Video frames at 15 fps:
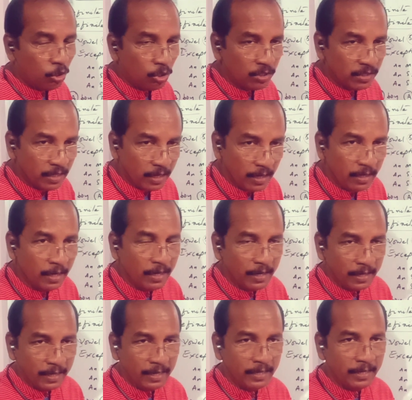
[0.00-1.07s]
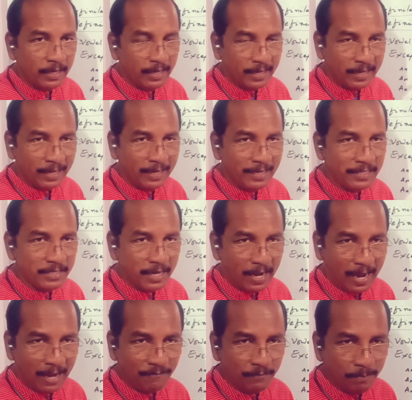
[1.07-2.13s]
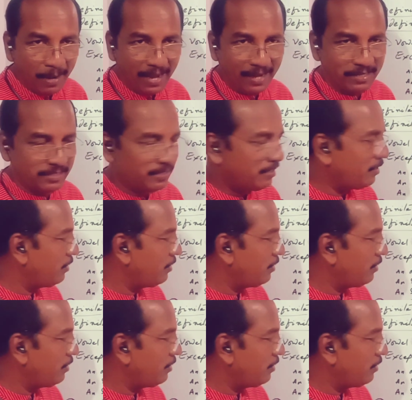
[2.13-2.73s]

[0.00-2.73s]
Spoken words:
are there in English alphabet.